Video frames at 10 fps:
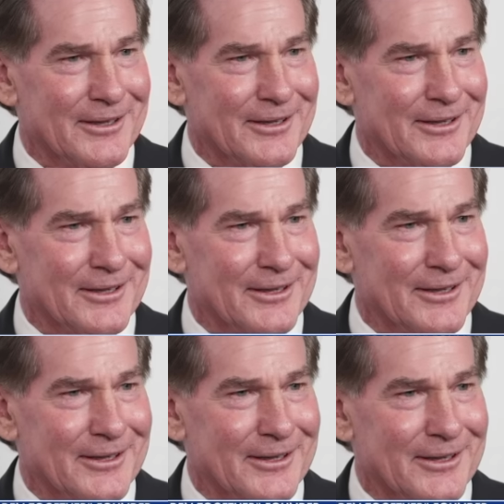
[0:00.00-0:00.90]

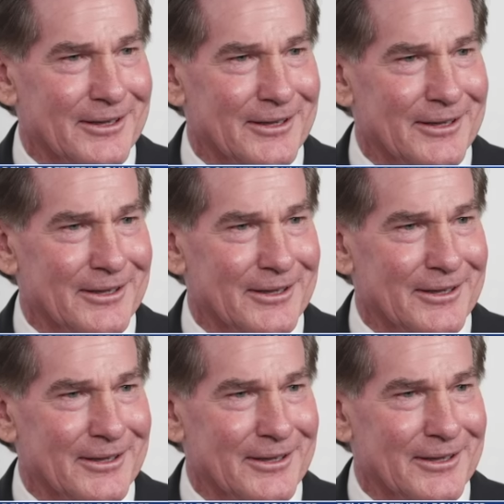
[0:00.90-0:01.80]

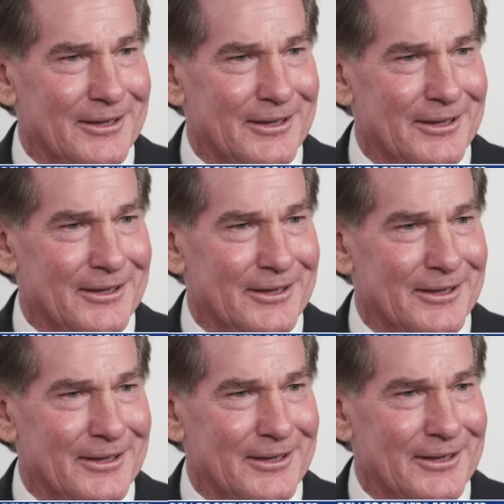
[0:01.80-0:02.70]

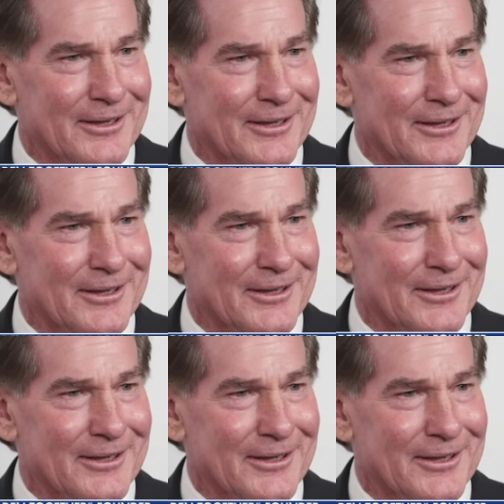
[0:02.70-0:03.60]

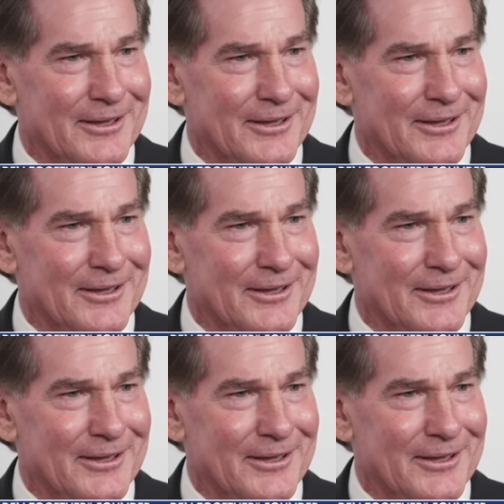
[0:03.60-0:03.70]
(silent)